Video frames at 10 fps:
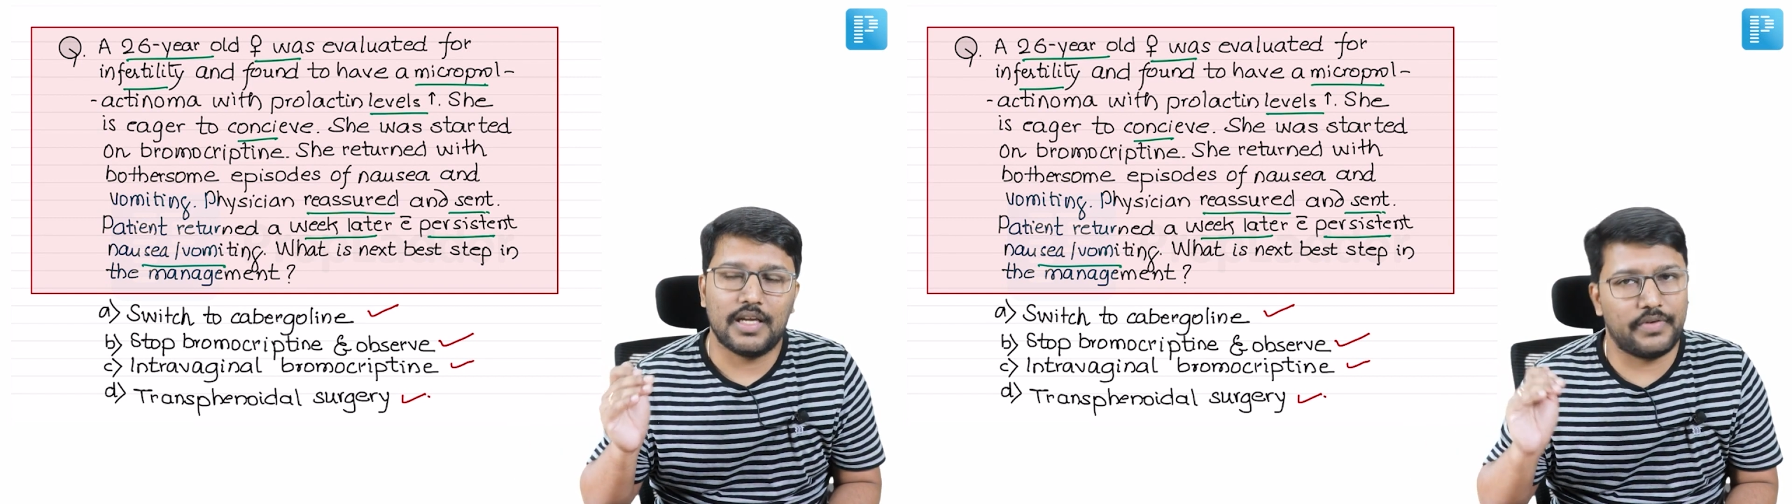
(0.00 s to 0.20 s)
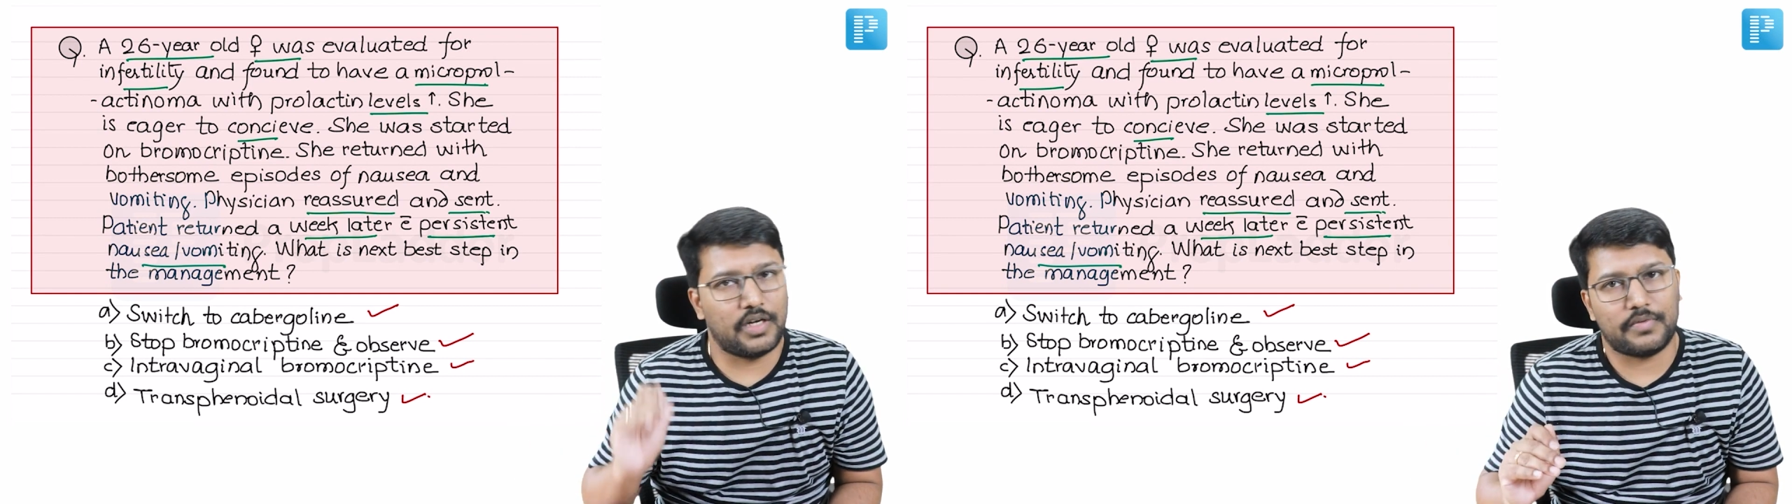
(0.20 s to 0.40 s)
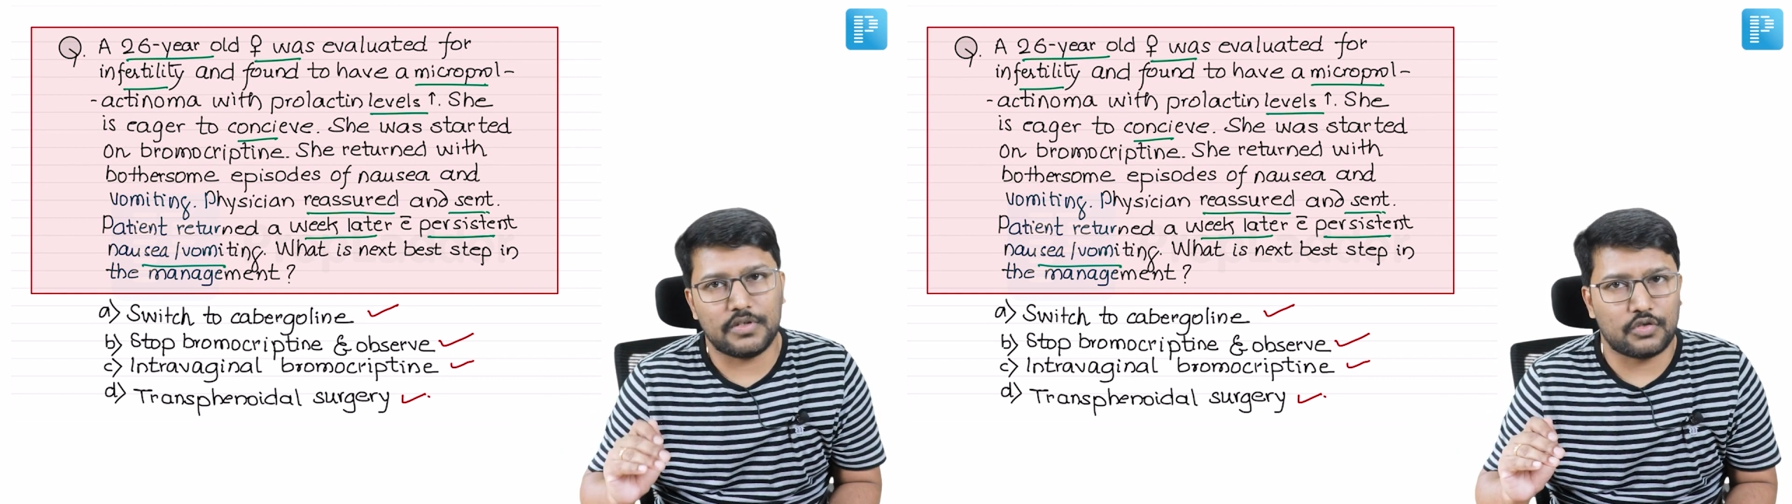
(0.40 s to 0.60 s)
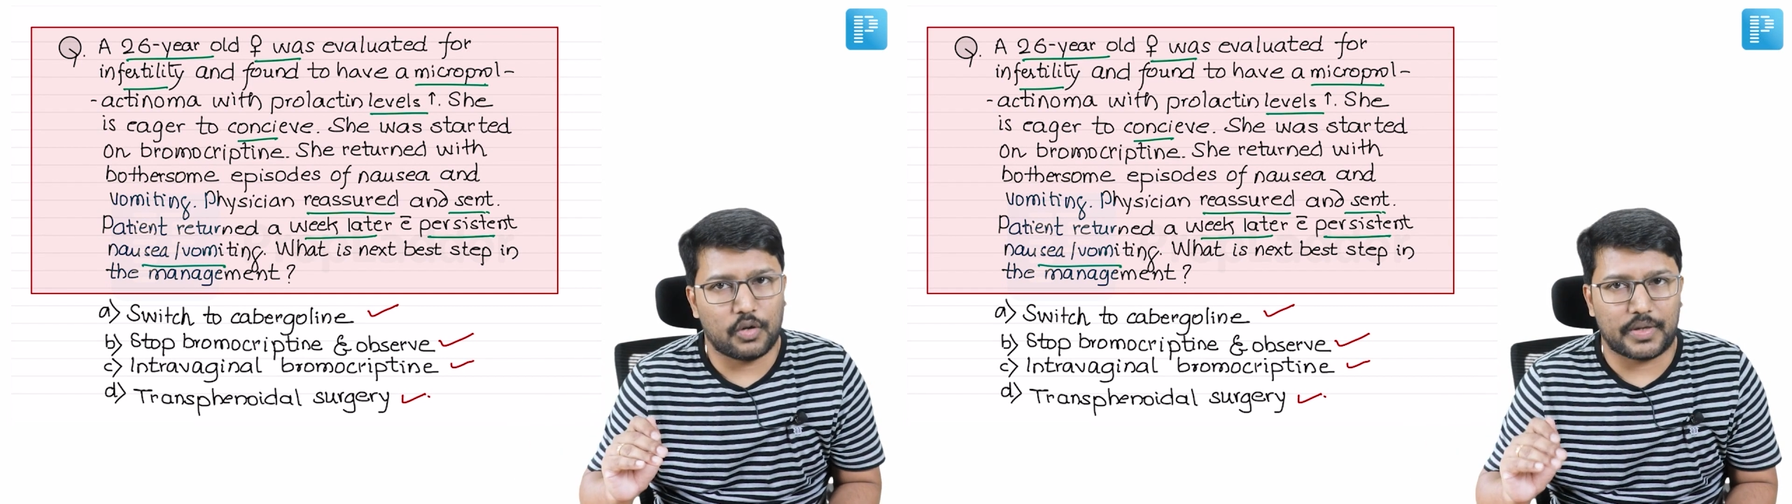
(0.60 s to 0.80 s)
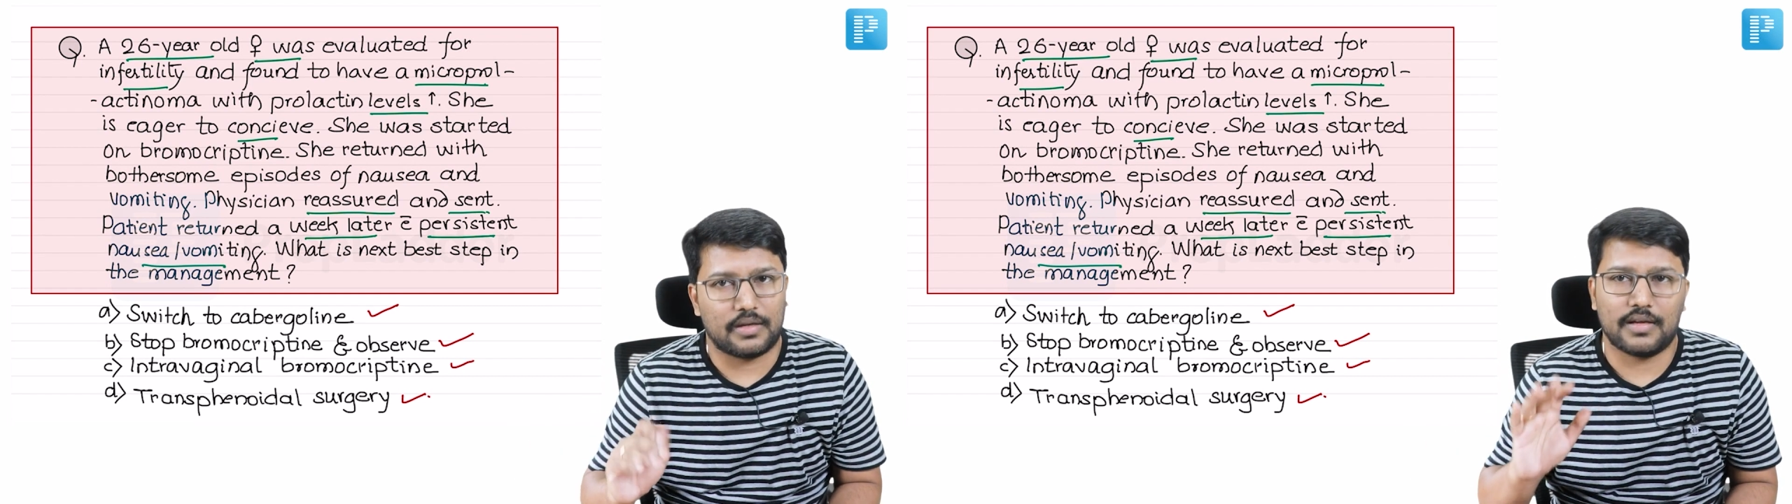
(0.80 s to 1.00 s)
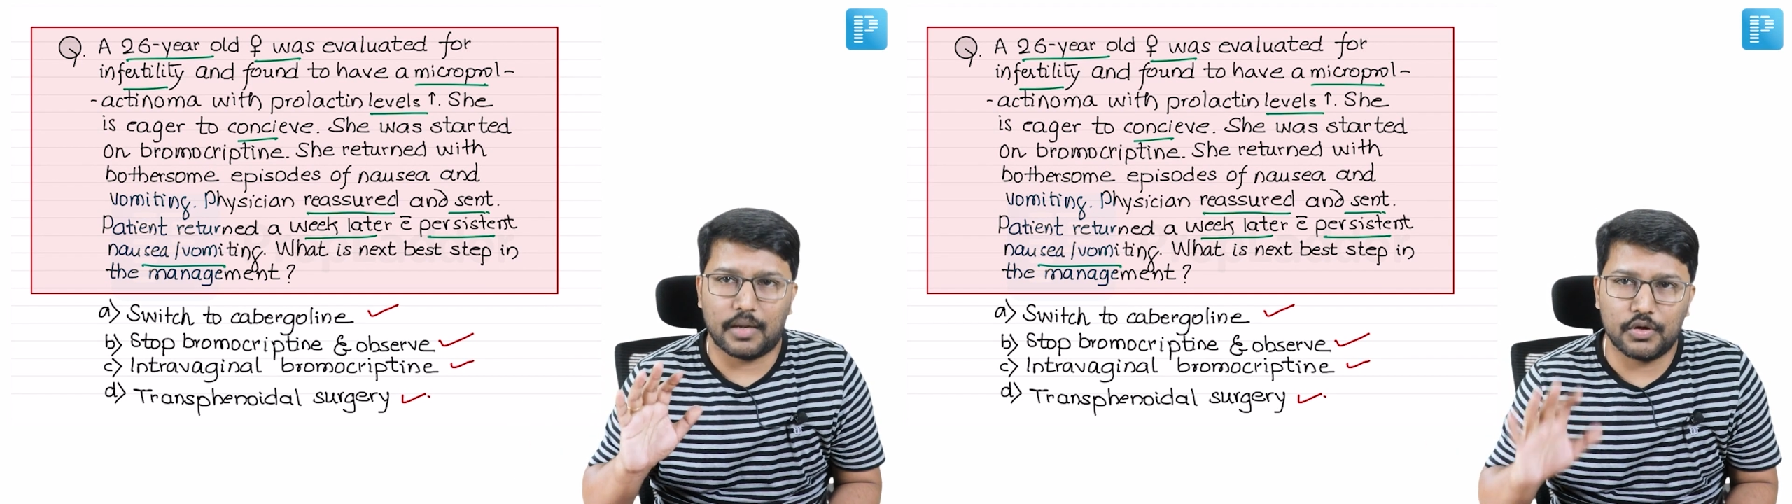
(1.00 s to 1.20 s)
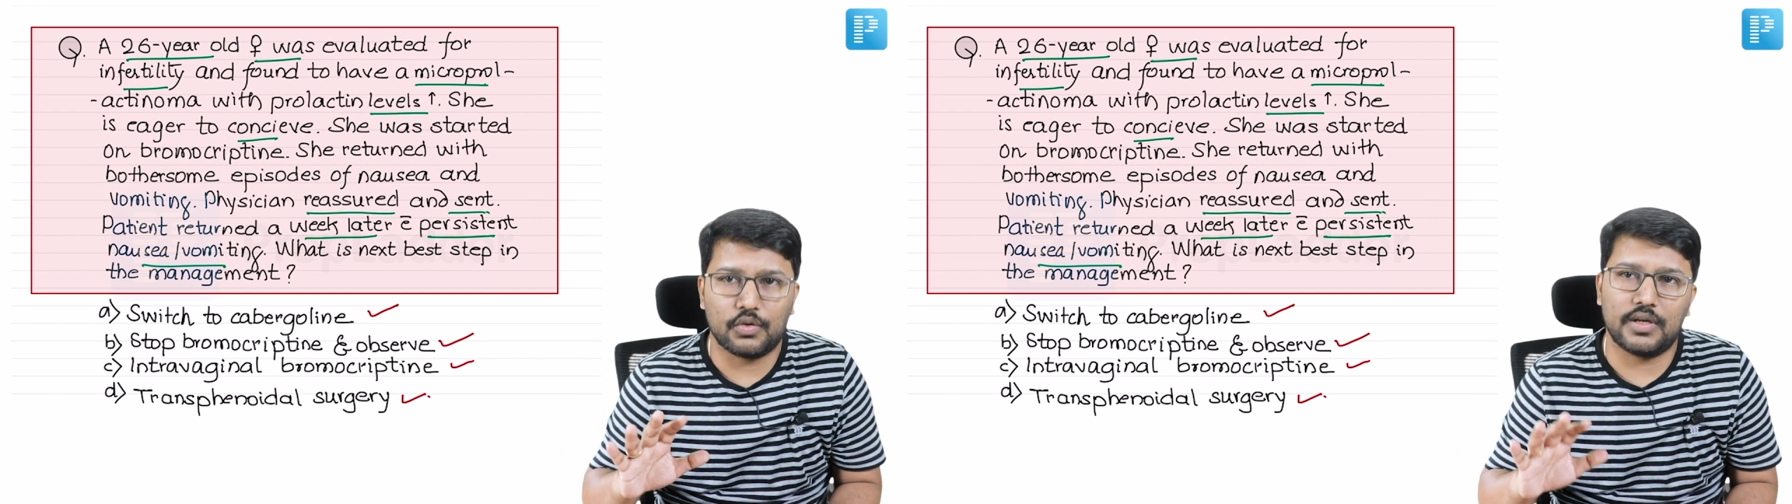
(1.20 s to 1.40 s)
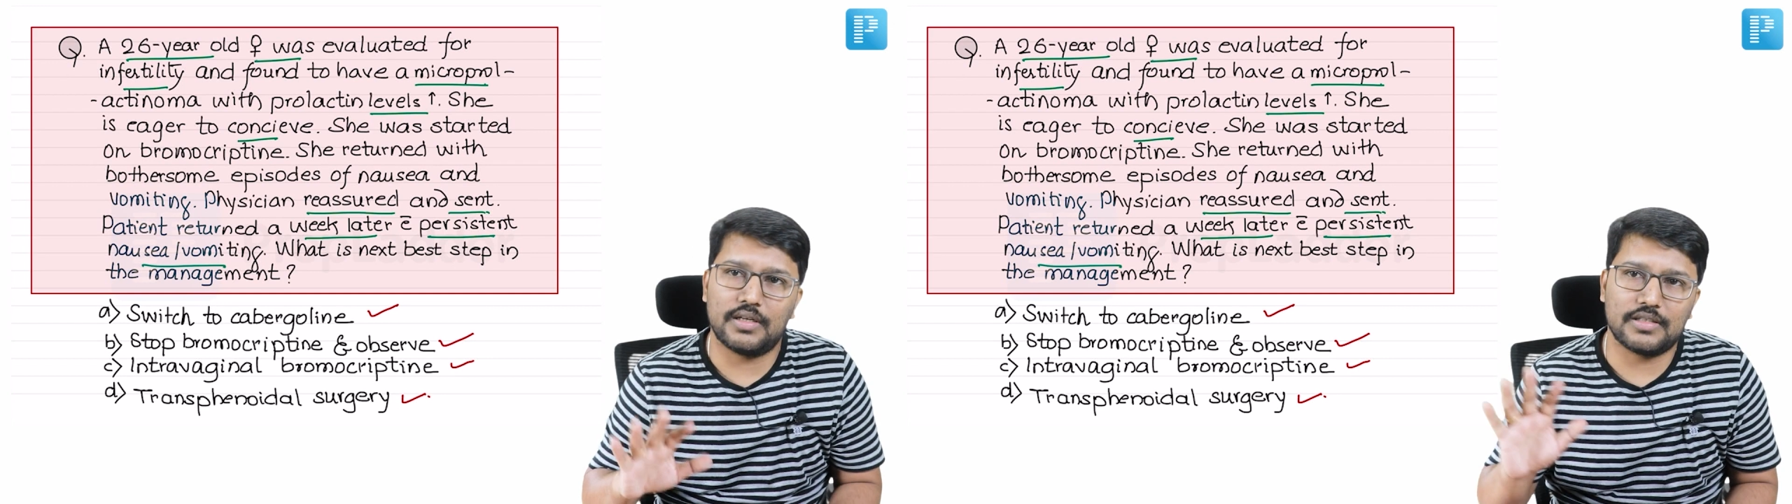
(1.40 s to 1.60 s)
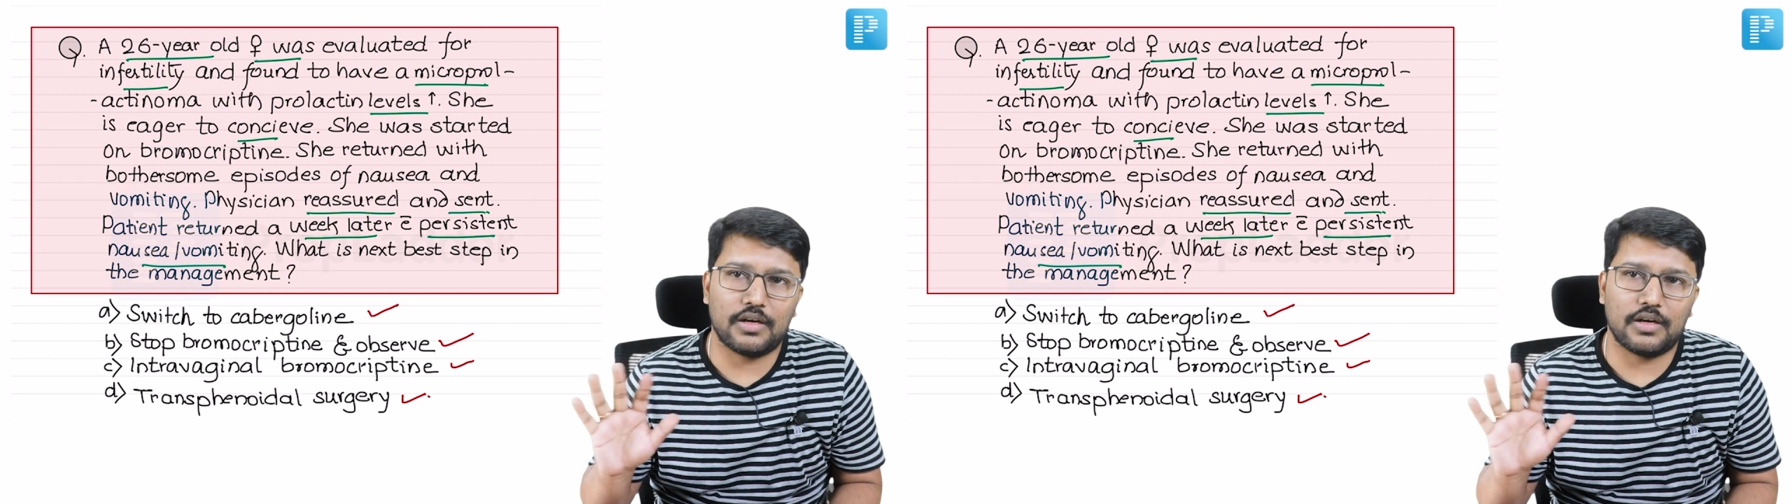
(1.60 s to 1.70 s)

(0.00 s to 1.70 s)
even after stopping. Cabergoline